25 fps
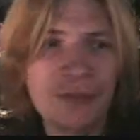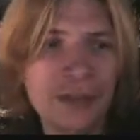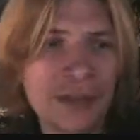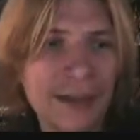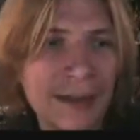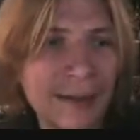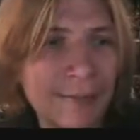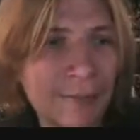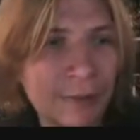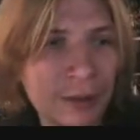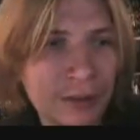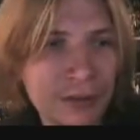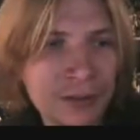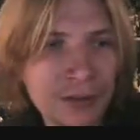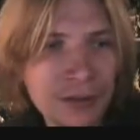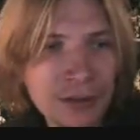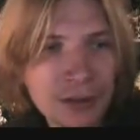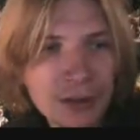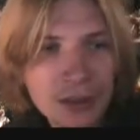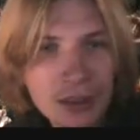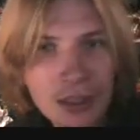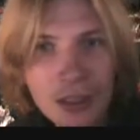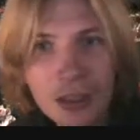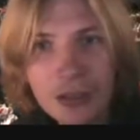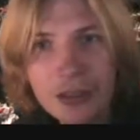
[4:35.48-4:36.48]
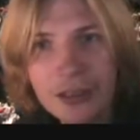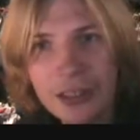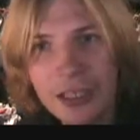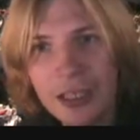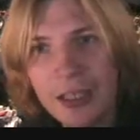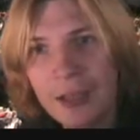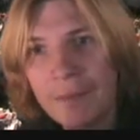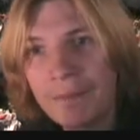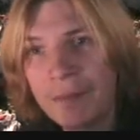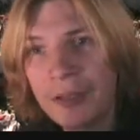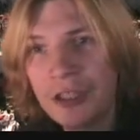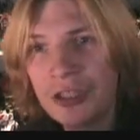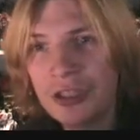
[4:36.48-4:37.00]
for that one.
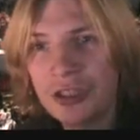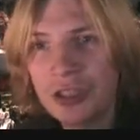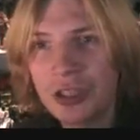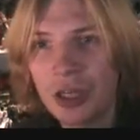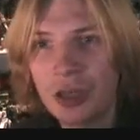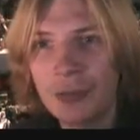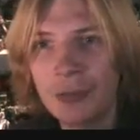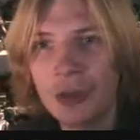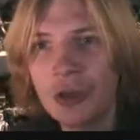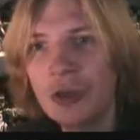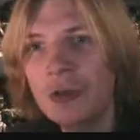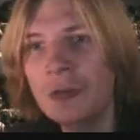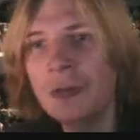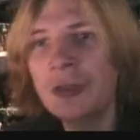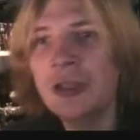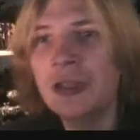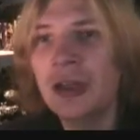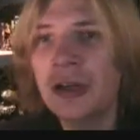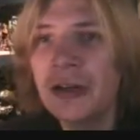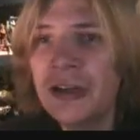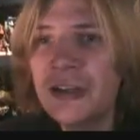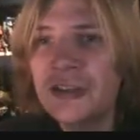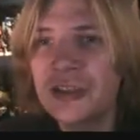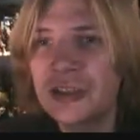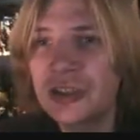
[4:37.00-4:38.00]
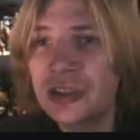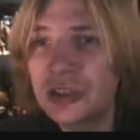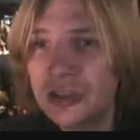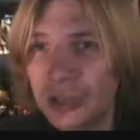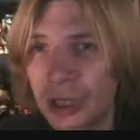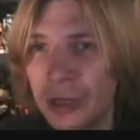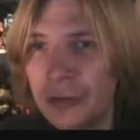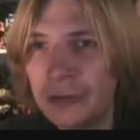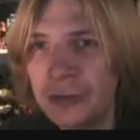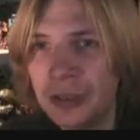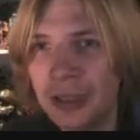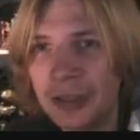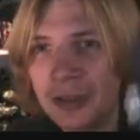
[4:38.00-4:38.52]
Okay, Beachcomber, who we know is a
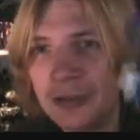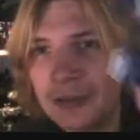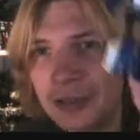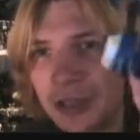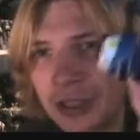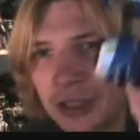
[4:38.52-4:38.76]
stoner.